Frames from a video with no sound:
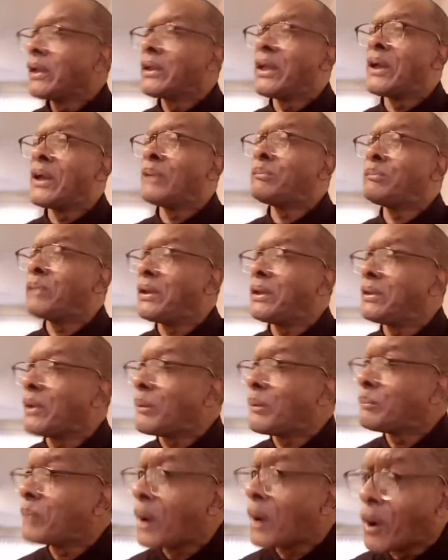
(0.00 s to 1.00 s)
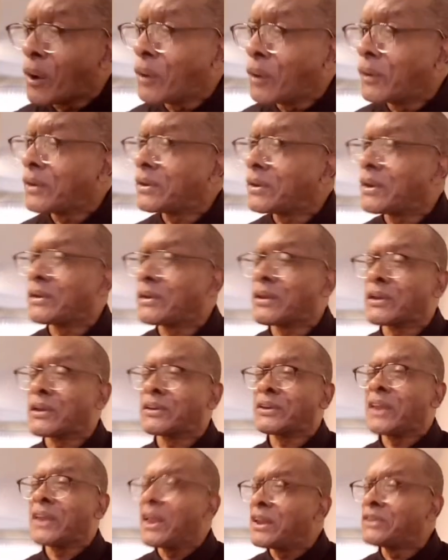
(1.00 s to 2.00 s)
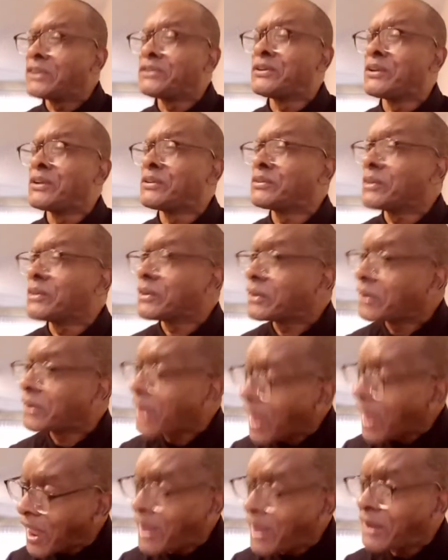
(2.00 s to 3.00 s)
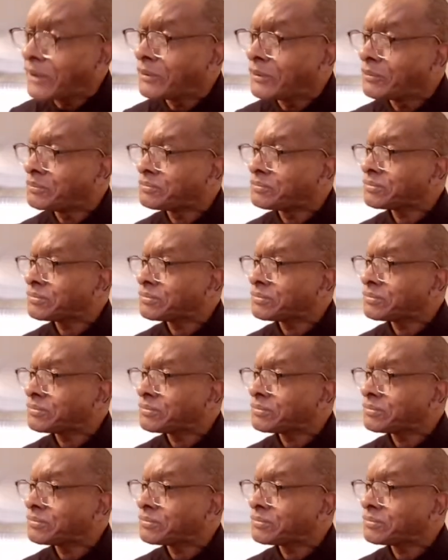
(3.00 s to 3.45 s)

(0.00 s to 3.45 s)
Give me the boldness to teach you today.